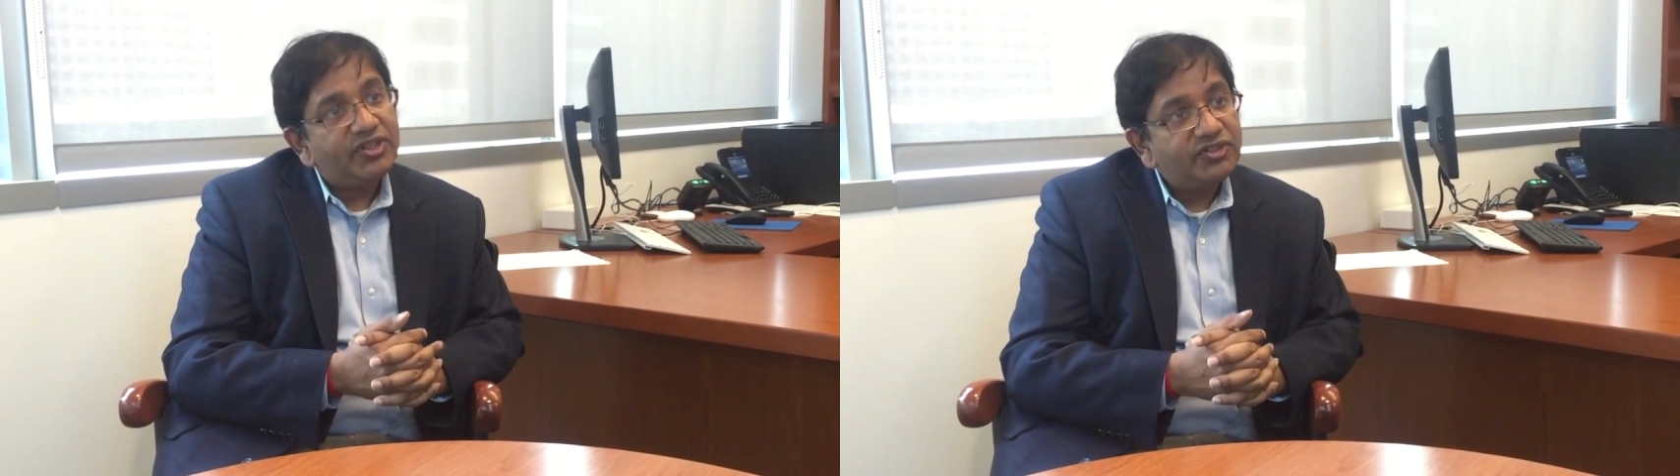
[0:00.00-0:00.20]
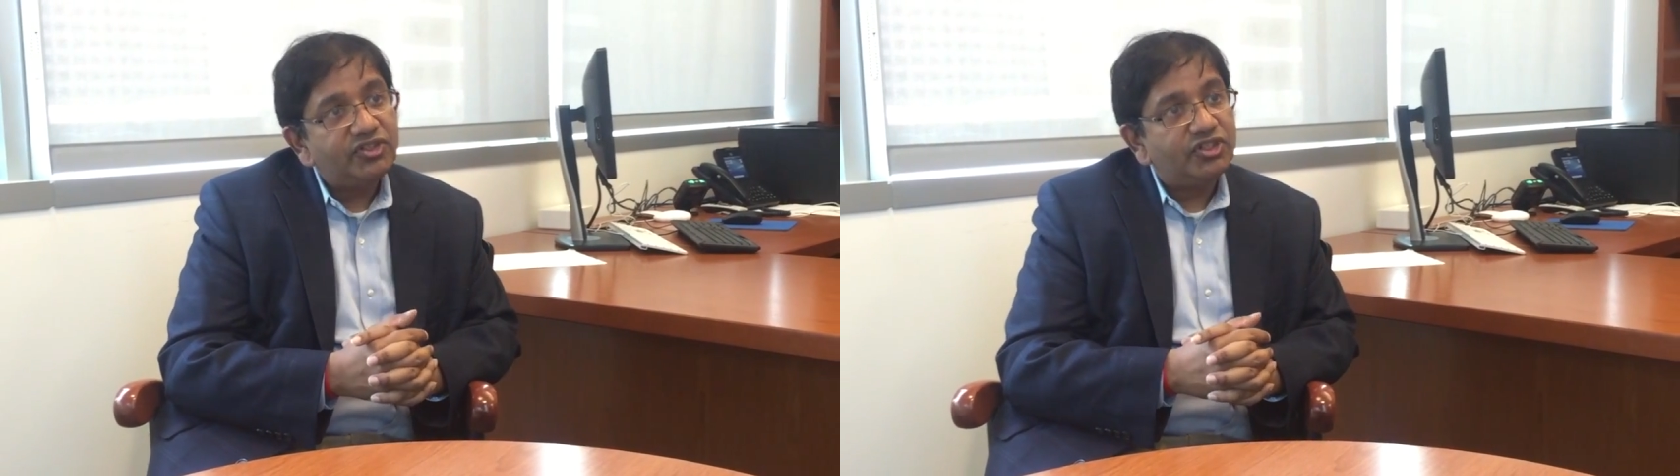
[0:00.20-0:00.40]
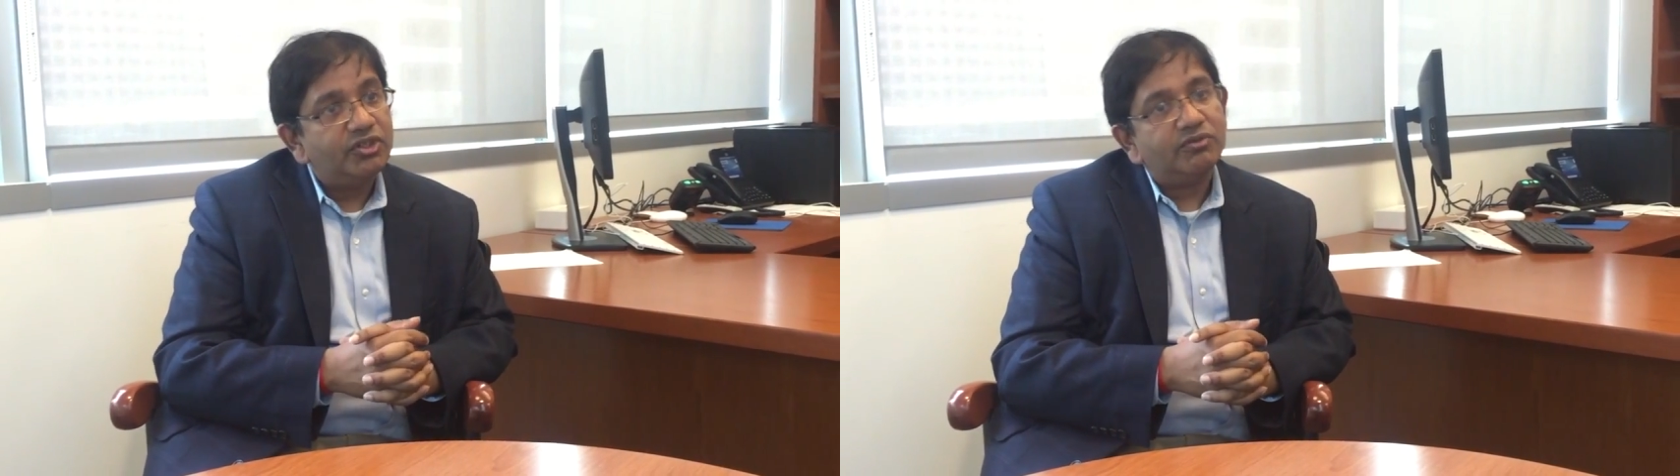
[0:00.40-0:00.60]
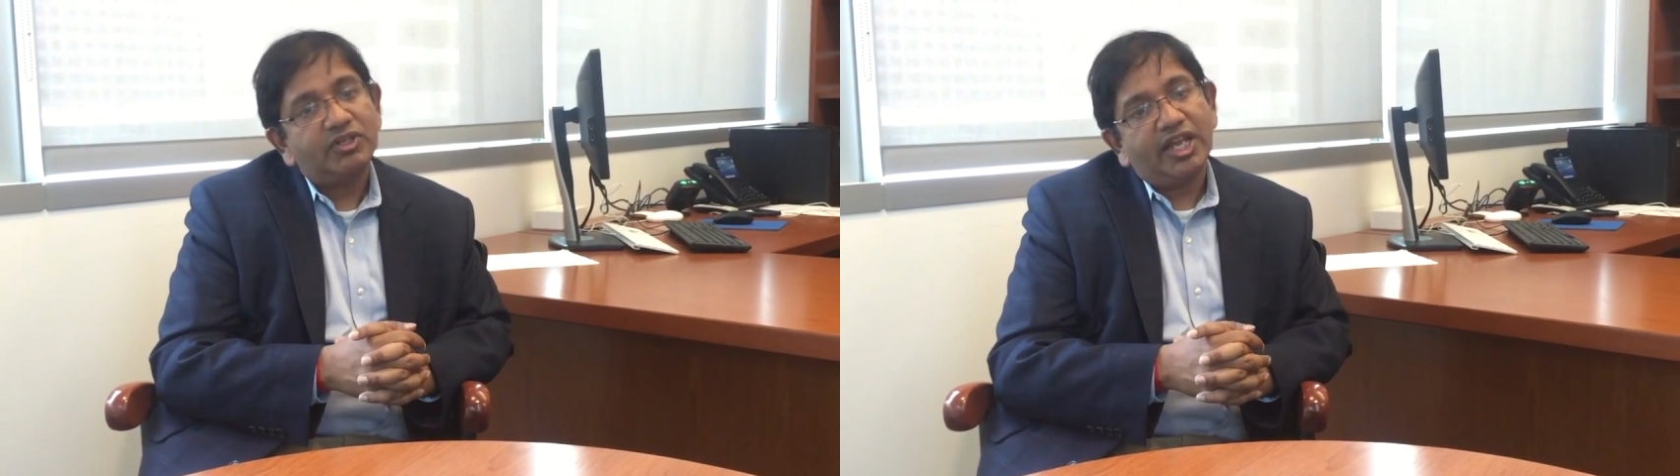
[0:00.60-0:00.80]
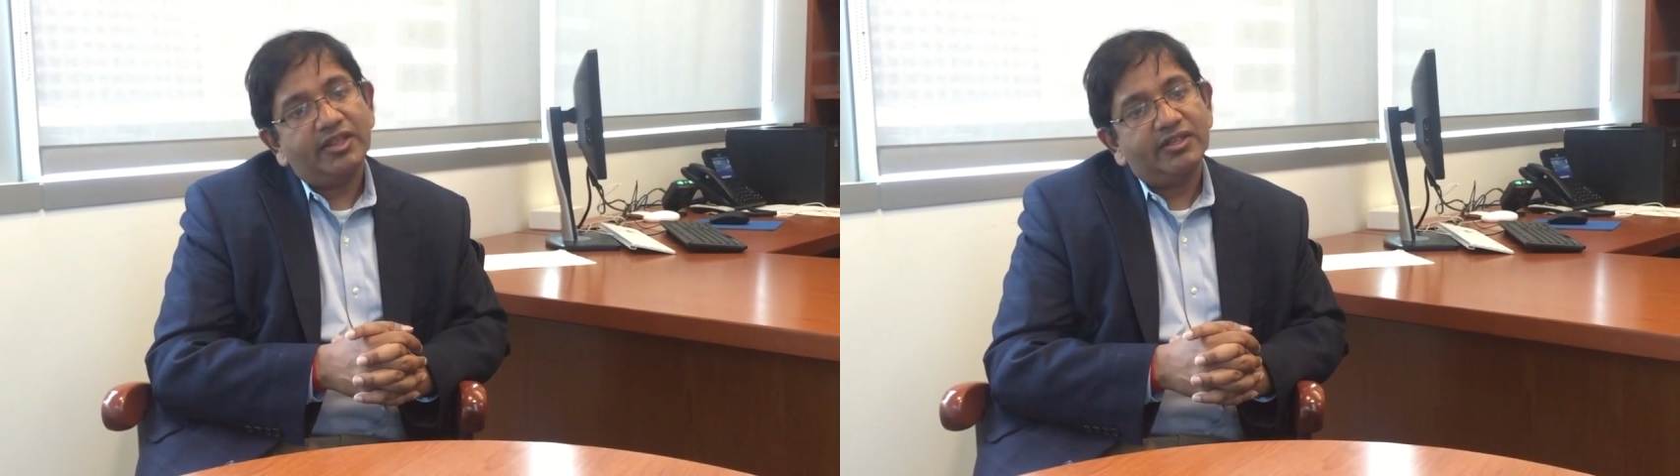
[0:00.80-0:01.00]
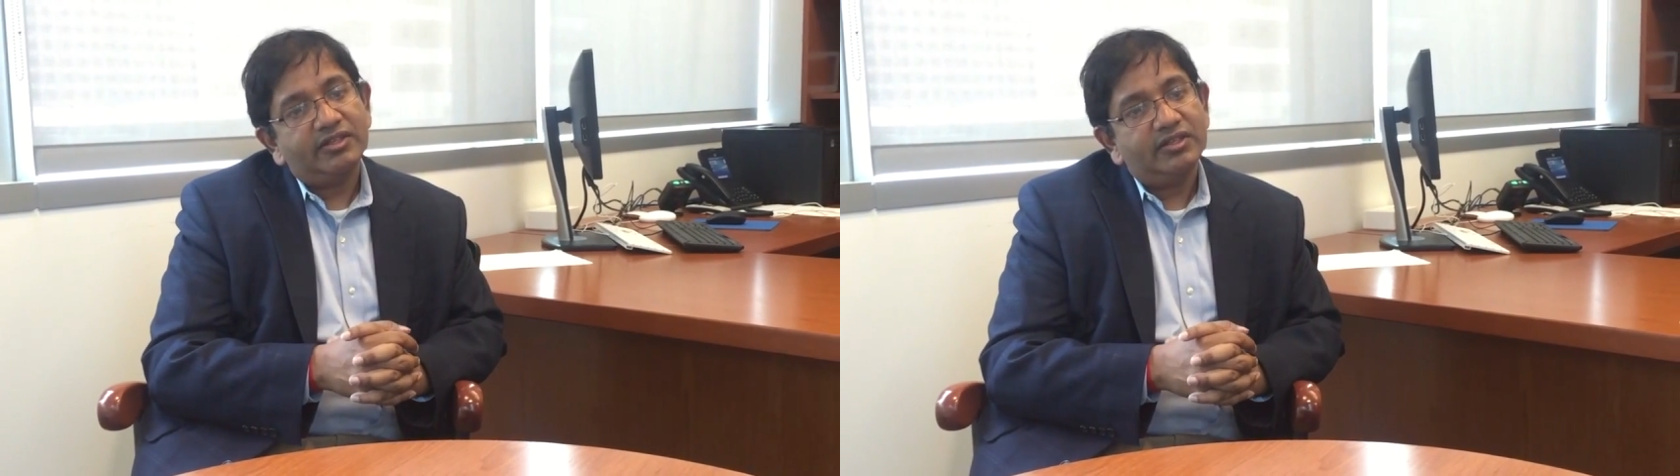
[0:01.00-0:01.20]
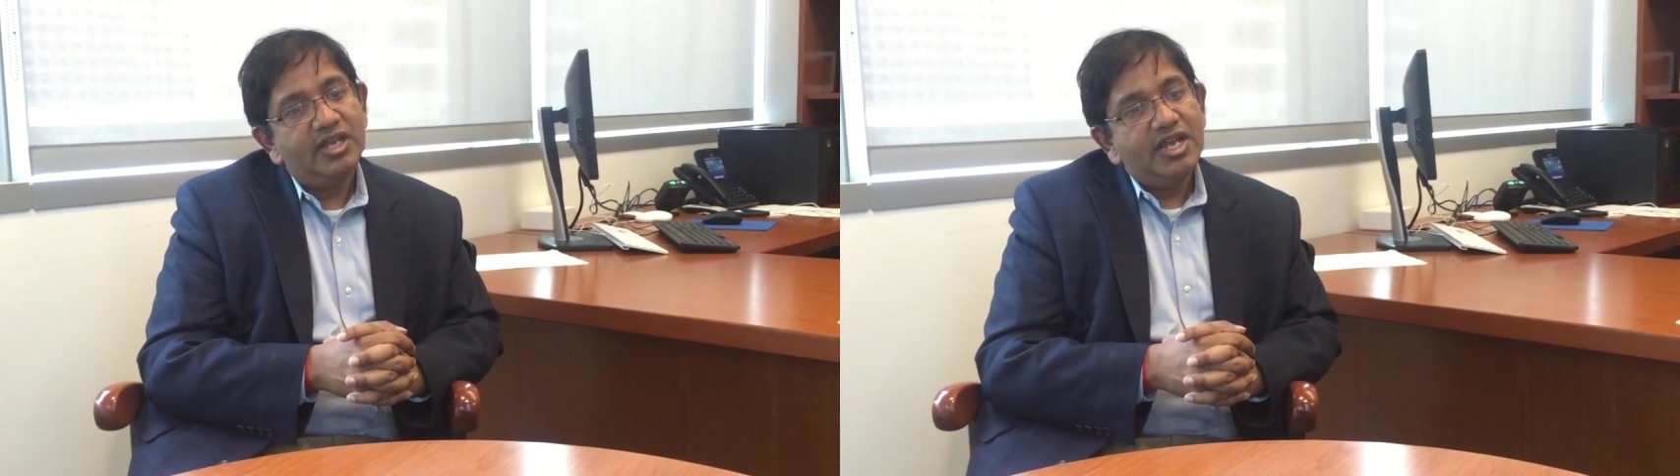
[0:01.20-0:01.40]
Institute and the